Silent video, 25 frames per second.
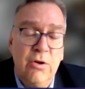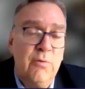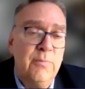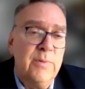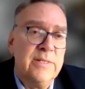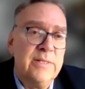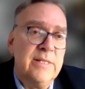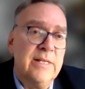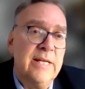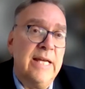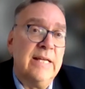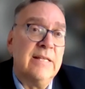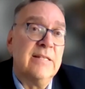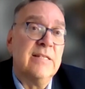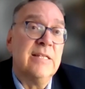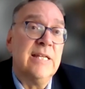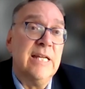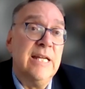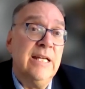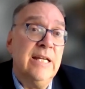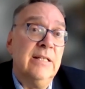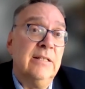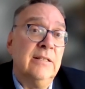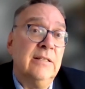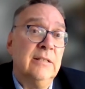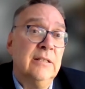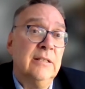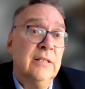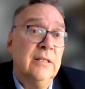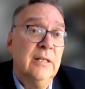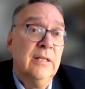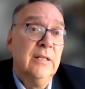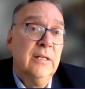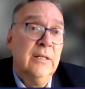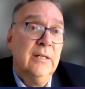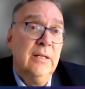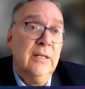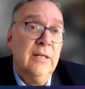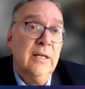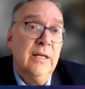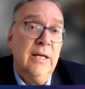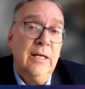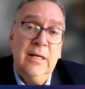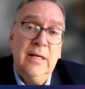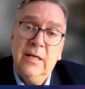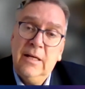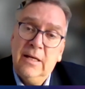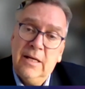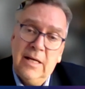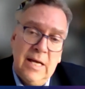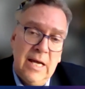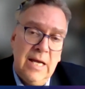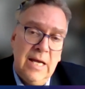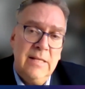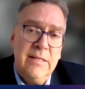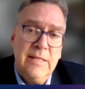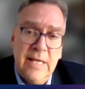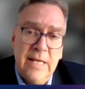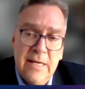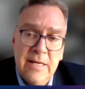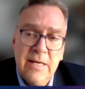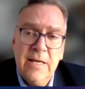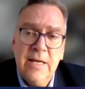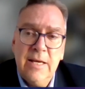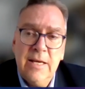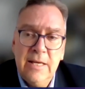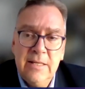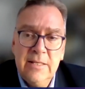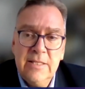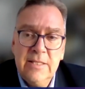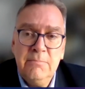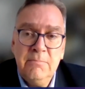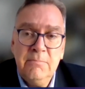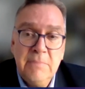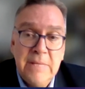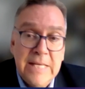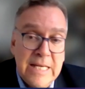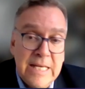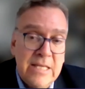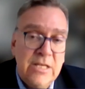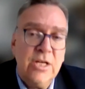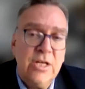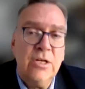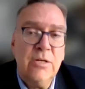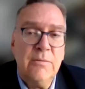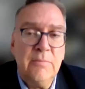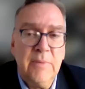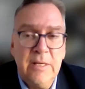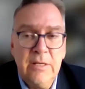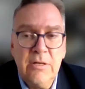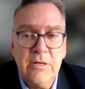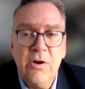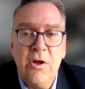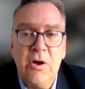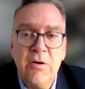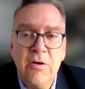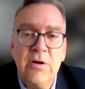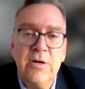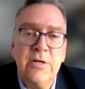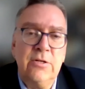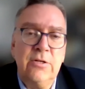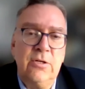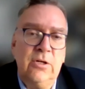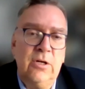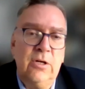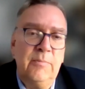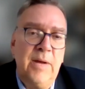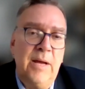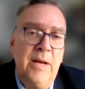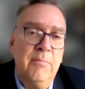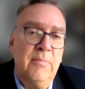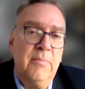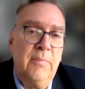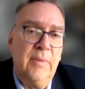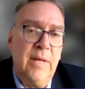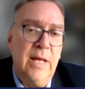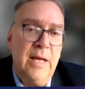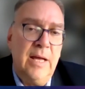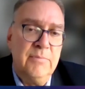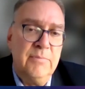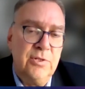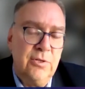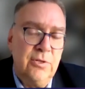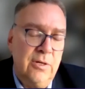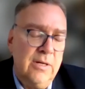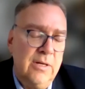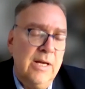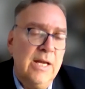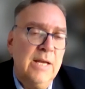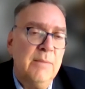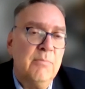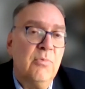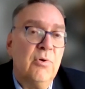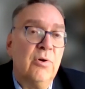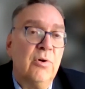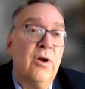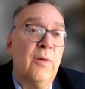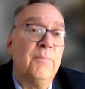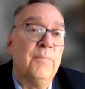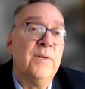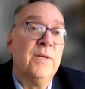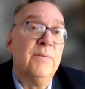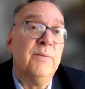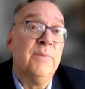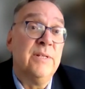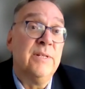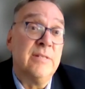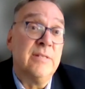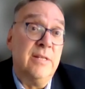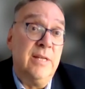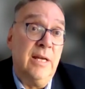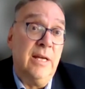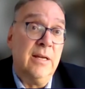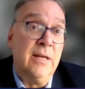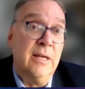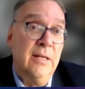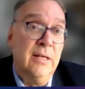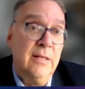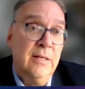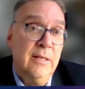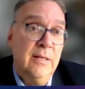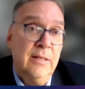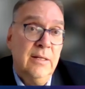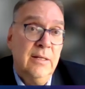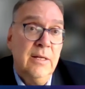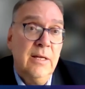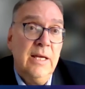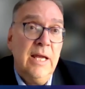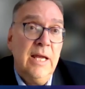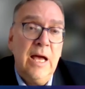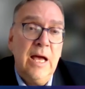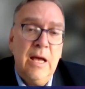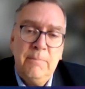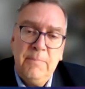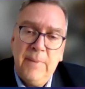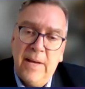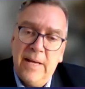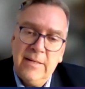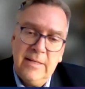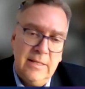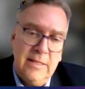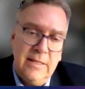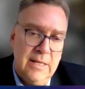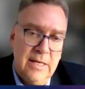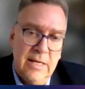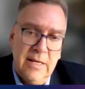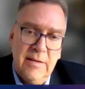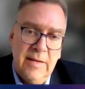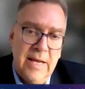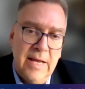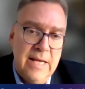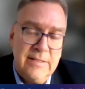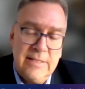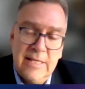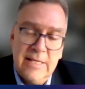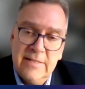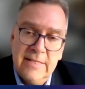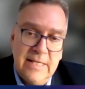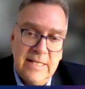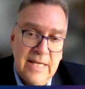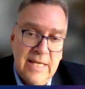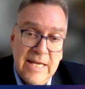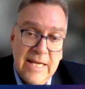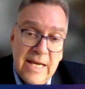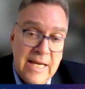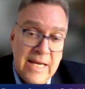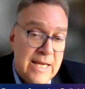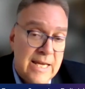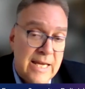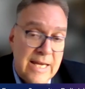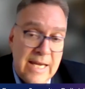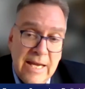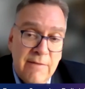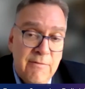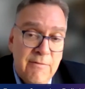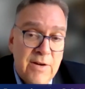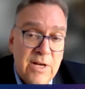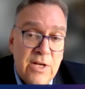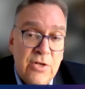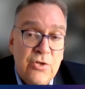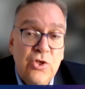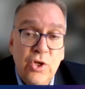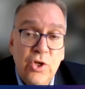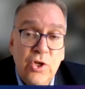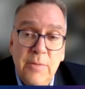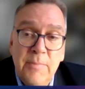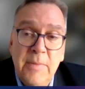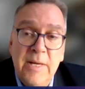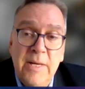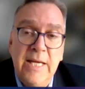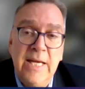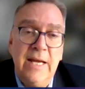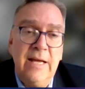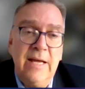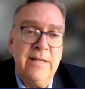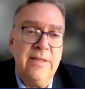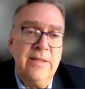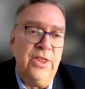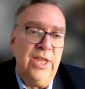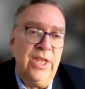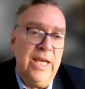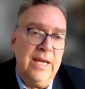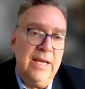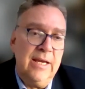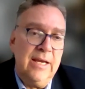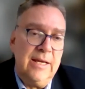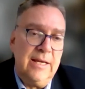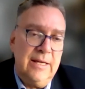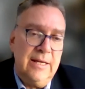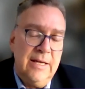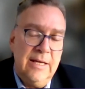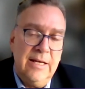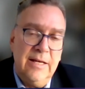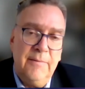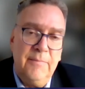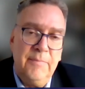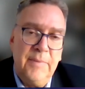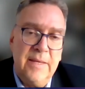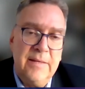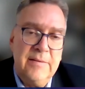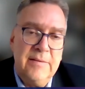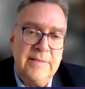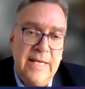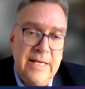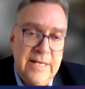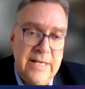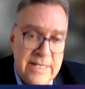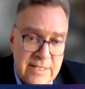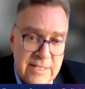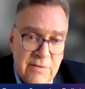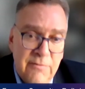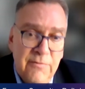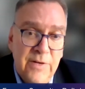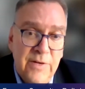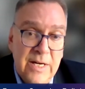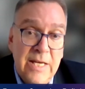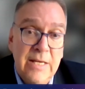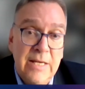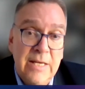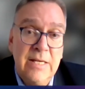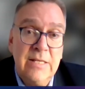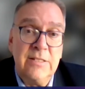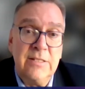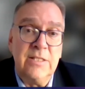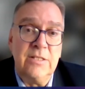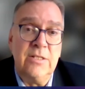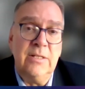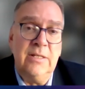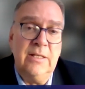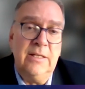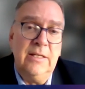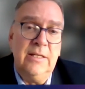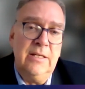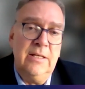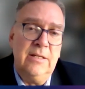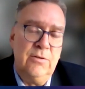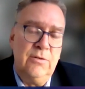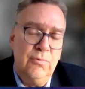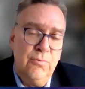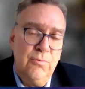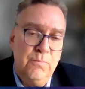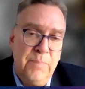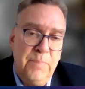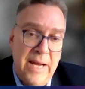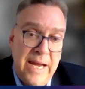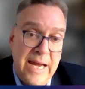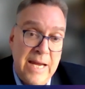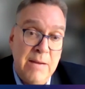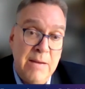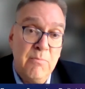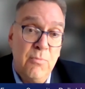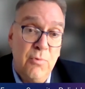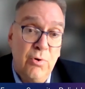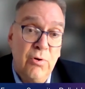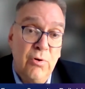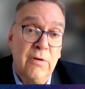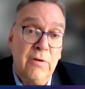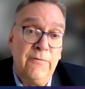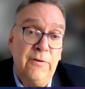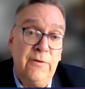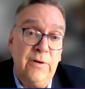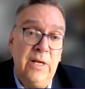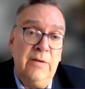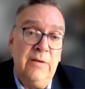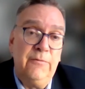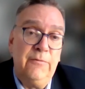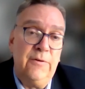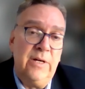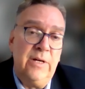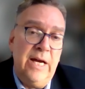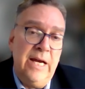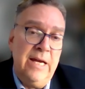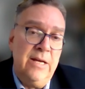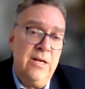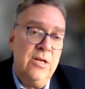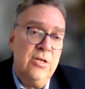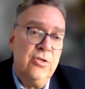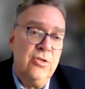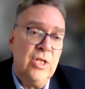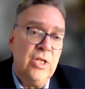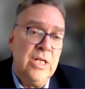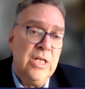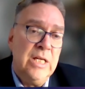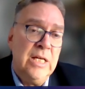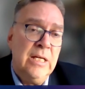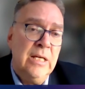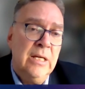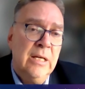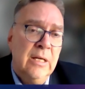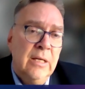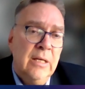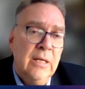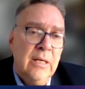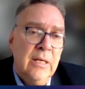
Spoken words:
over the next year. And then in the medium and longer term, I'm certainly more optimistic. Yeah, but as I said, even in Germany, I think there is a willingness to pay more for energy.